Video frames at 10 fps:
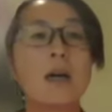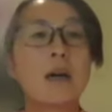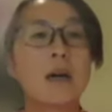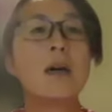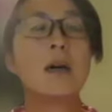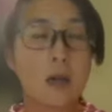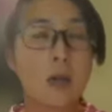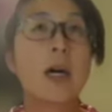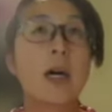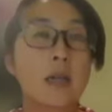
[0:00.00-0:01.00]
that you've done that too.
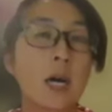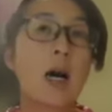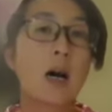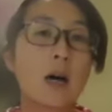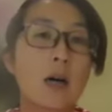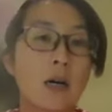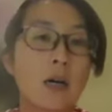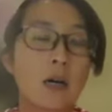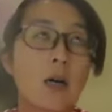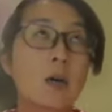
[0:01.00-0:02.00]
Okay. Yeah.
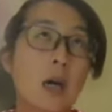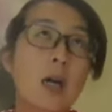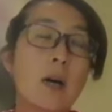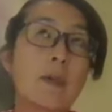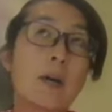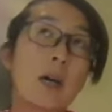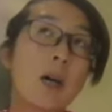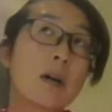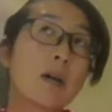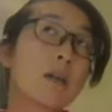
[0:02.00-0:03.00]
Okay. I'm gonna
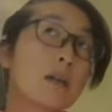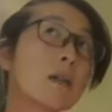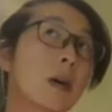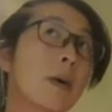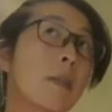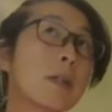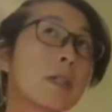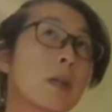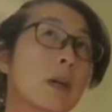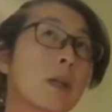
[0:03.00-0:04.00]
come up yeah. with
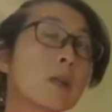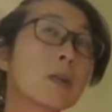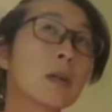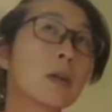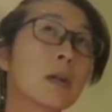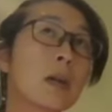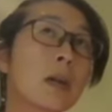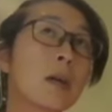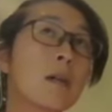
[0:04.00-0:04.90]
some kind of story then.